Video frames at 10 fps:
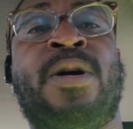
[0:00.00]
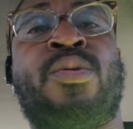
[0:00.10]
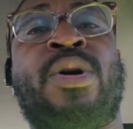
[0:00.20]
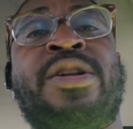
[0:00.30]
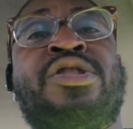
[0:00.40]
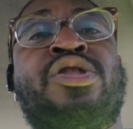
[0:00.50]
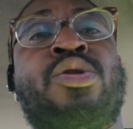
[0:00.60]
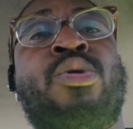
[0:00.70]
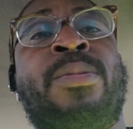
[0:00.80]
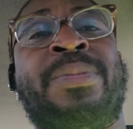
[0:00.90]
uh, righteous,
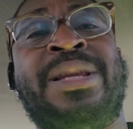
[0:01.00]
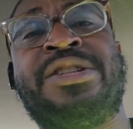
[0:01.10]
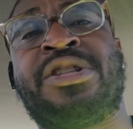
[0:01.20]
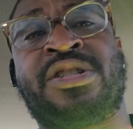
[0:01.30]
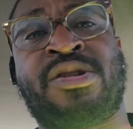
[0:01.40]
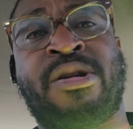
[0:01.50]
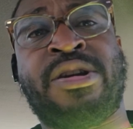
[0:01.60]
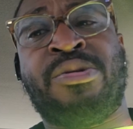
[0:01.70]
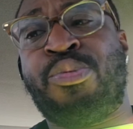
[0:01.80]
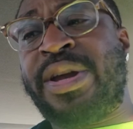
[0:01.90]
you're what malicious. All right,
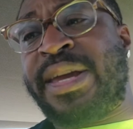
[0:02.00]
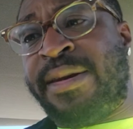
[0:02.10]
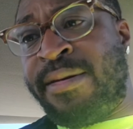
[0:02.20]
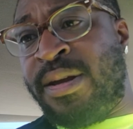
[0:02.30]
you're wicked.